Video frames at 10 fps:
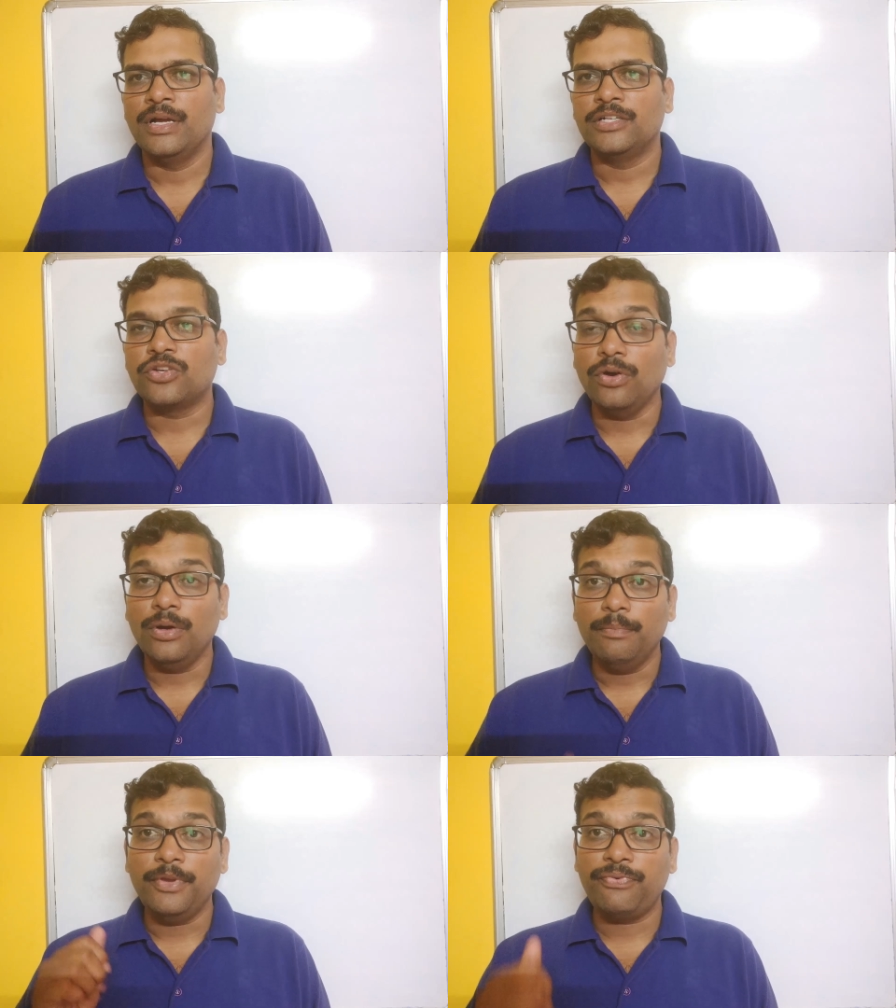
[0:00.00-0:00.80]

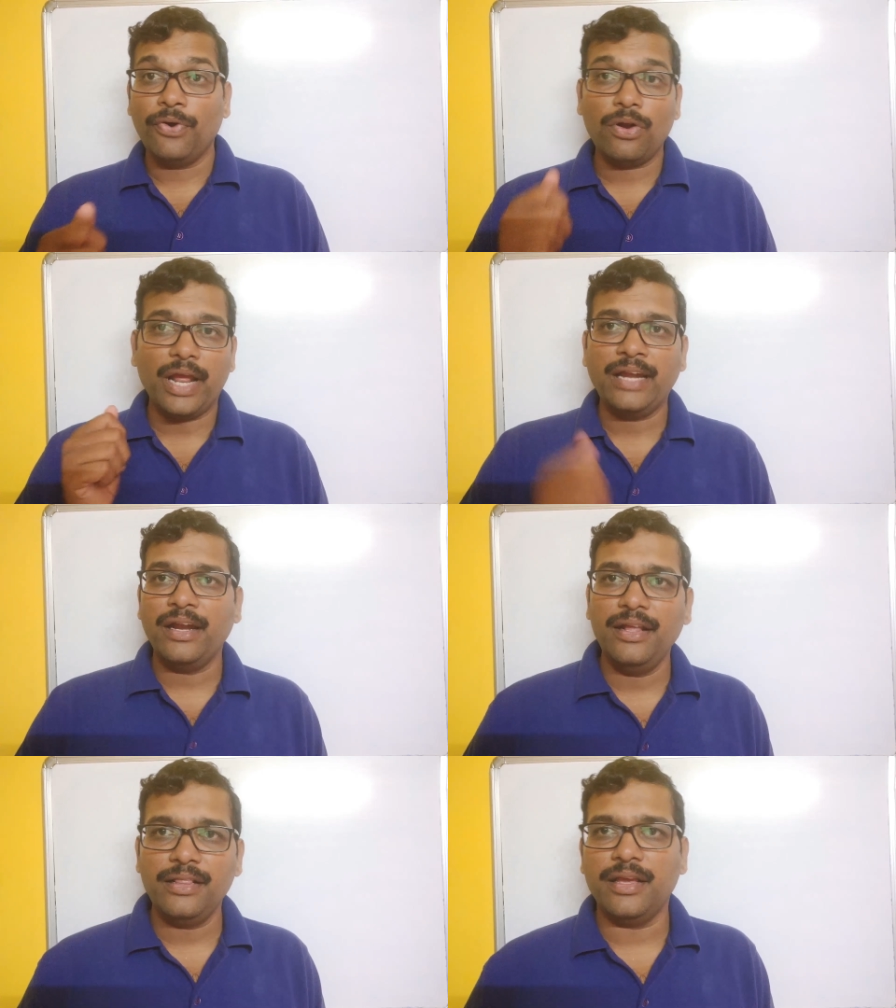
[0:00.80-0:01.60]
So before
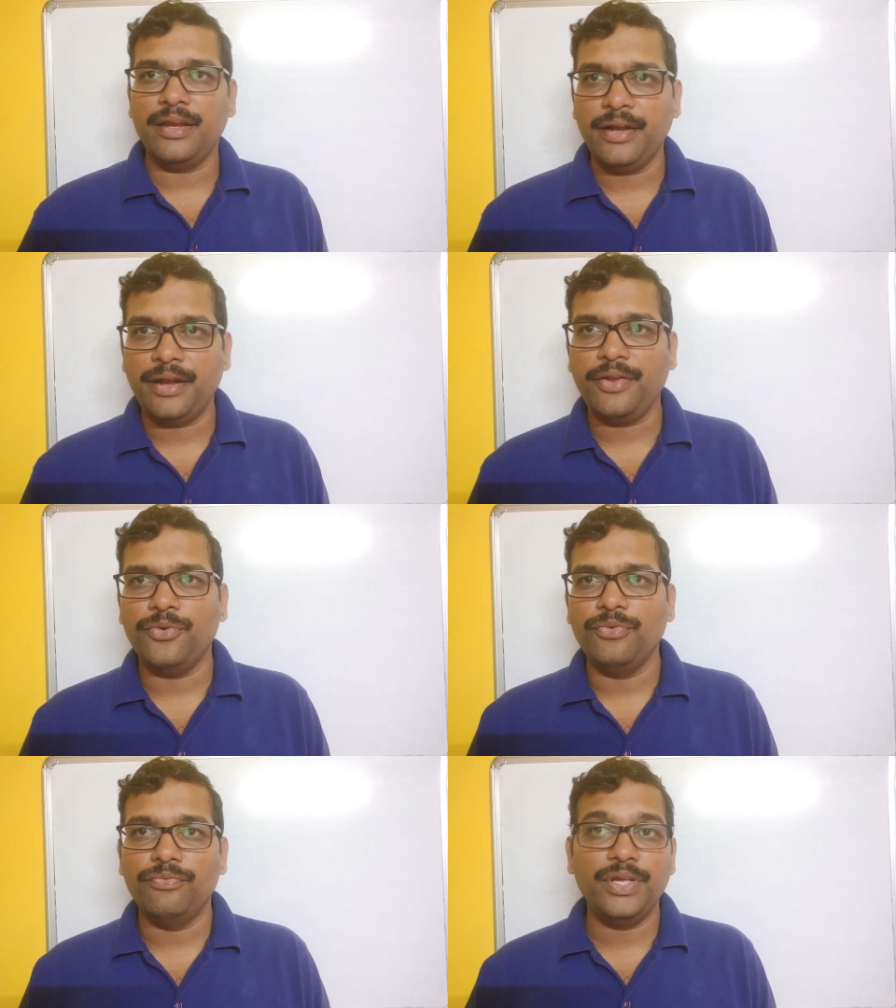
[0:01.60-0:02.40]
attending the
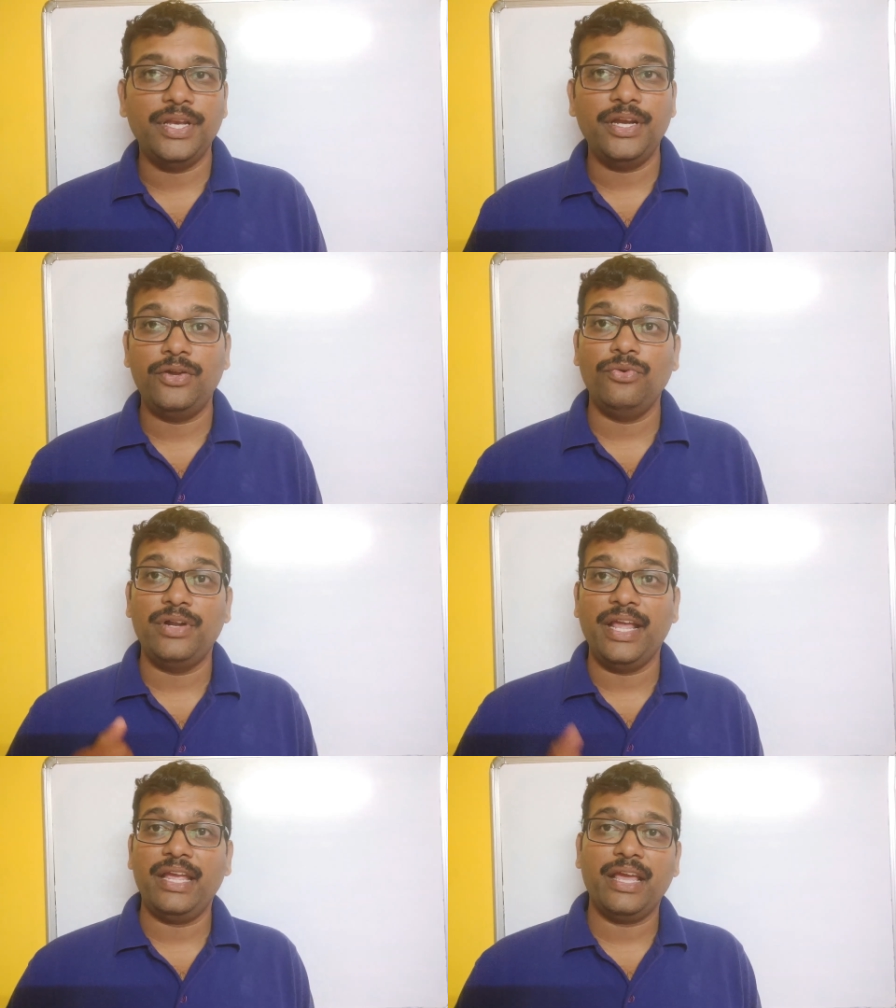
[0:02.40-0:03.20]
interview, we need to
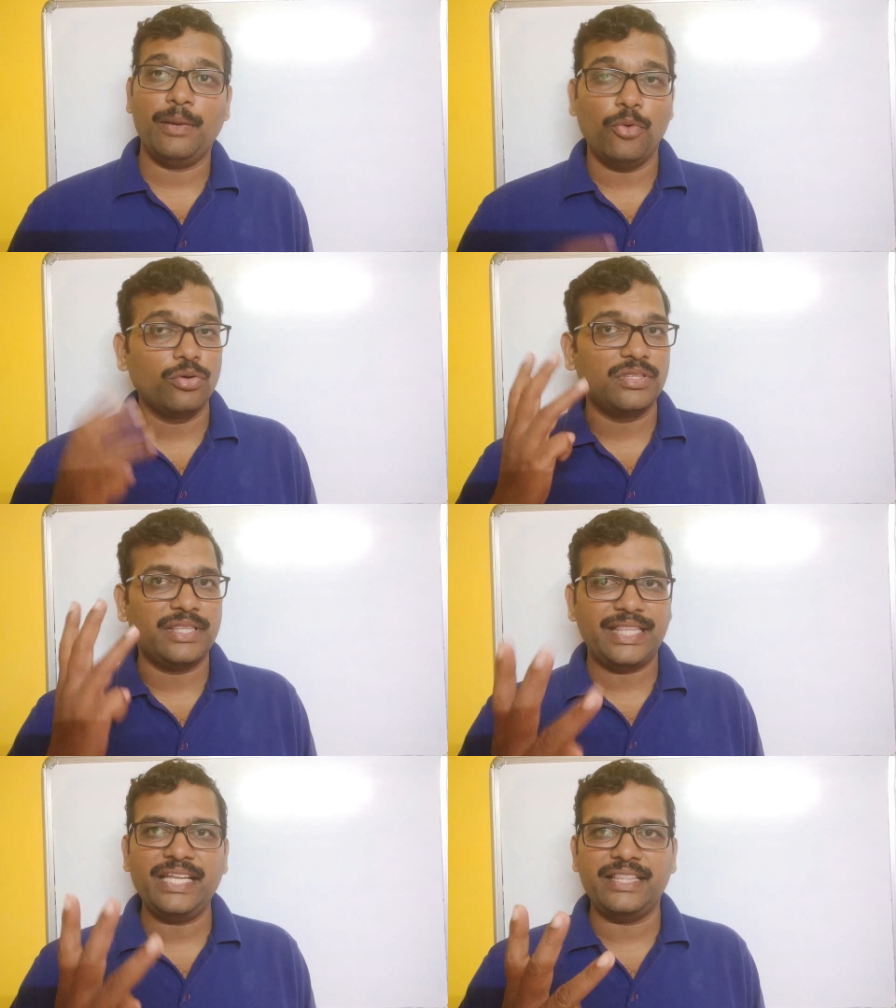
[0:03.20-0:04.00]
take care
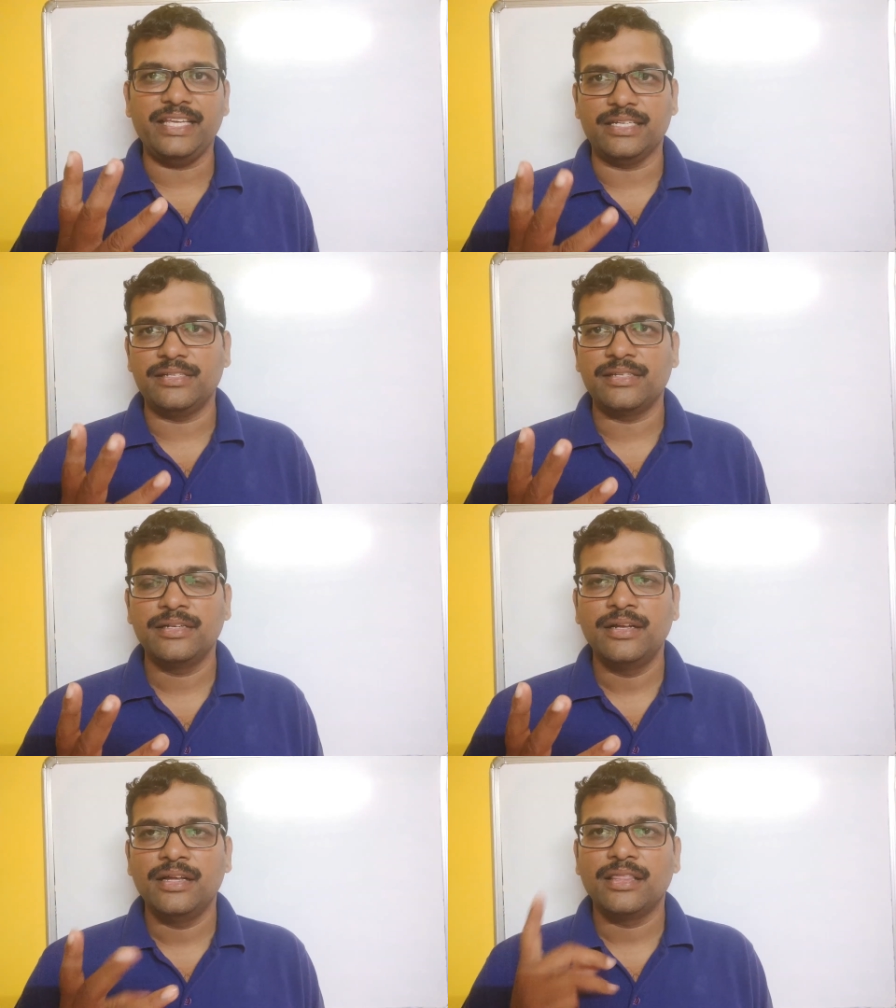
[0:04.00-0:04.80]
about three things.
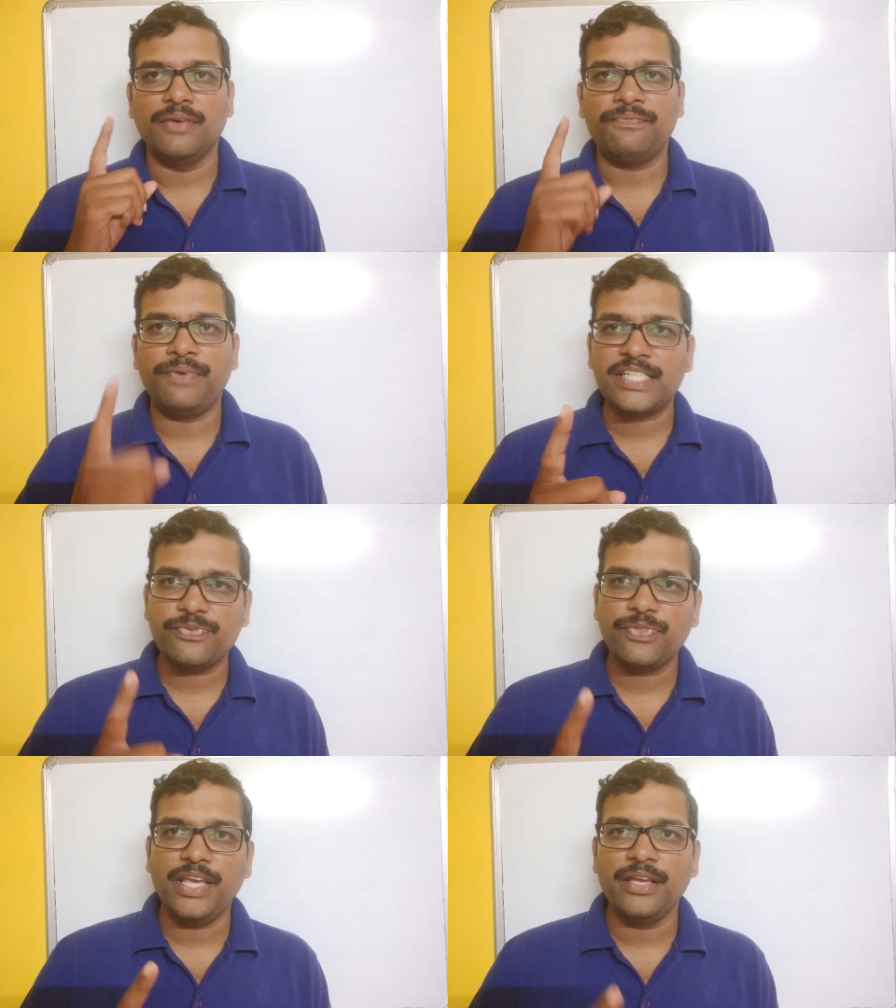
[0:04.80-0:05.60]
The first
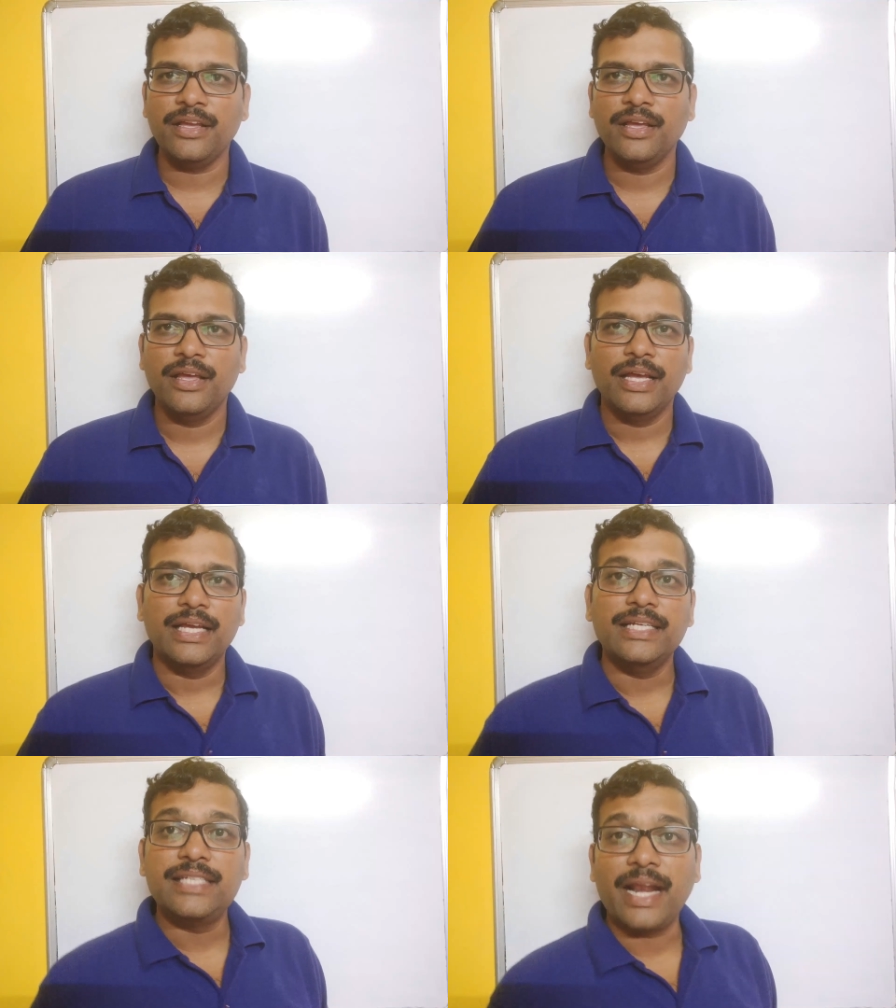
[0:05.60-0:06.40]
thing
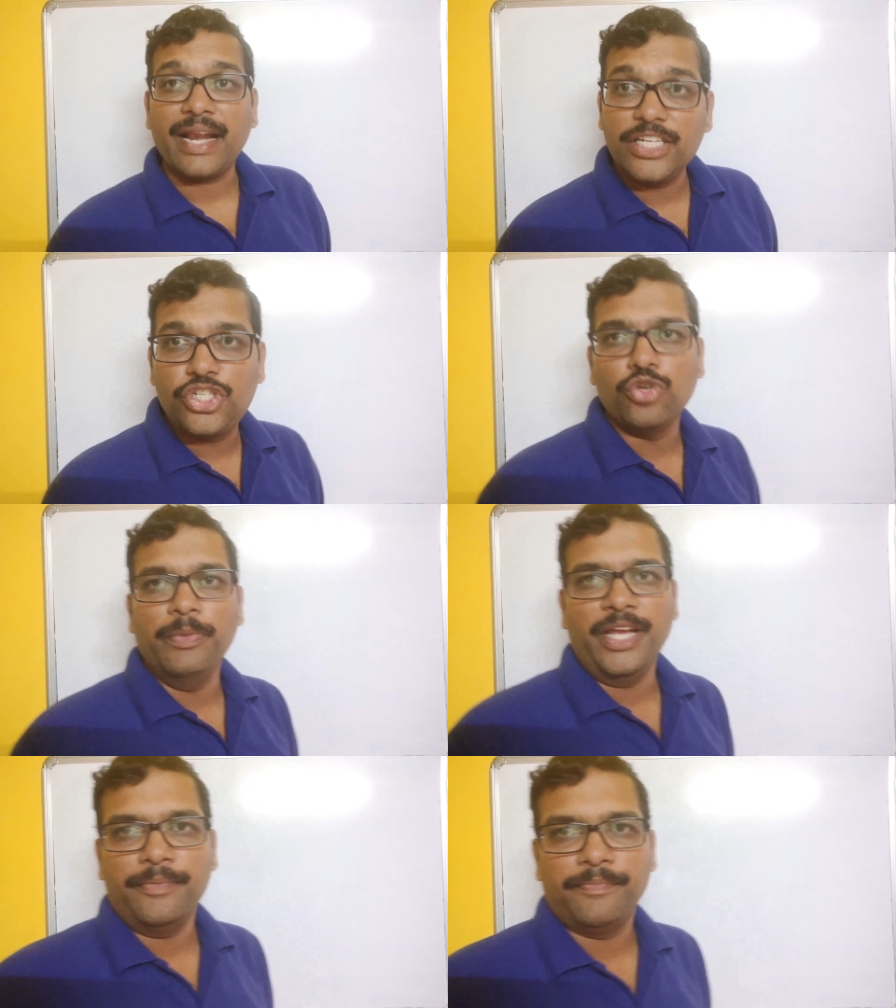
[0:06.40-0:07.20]
is a
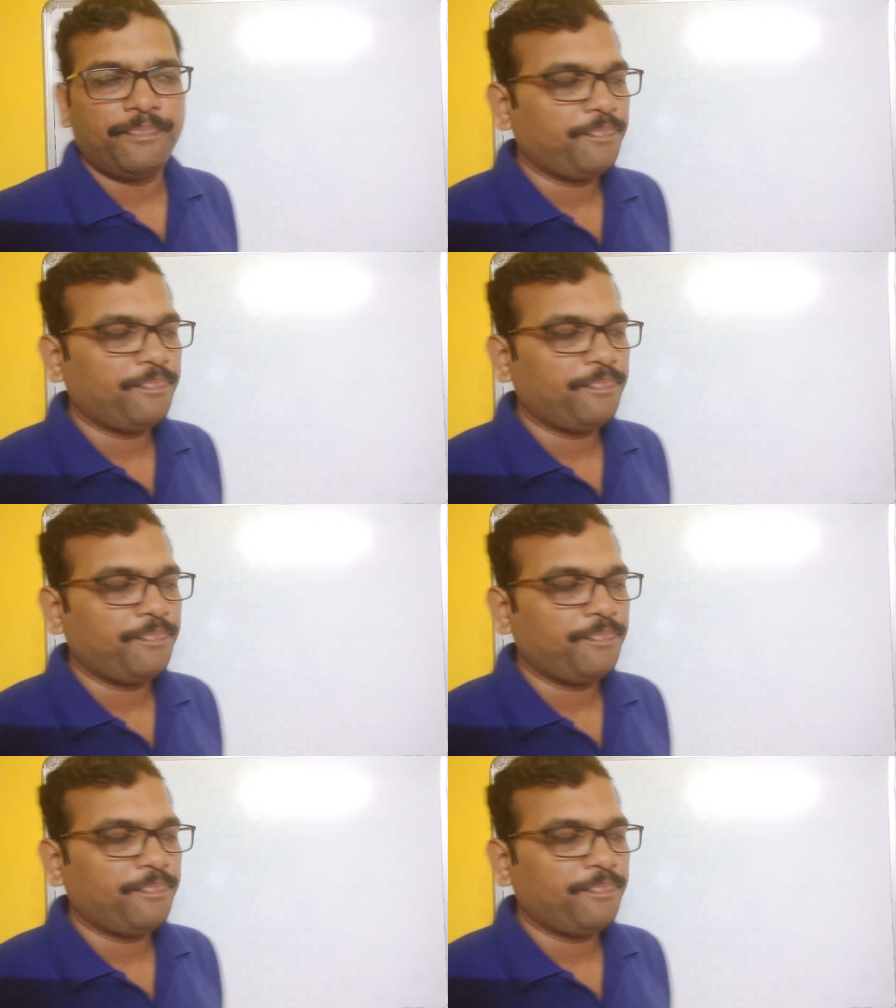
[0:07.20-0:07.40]
resume.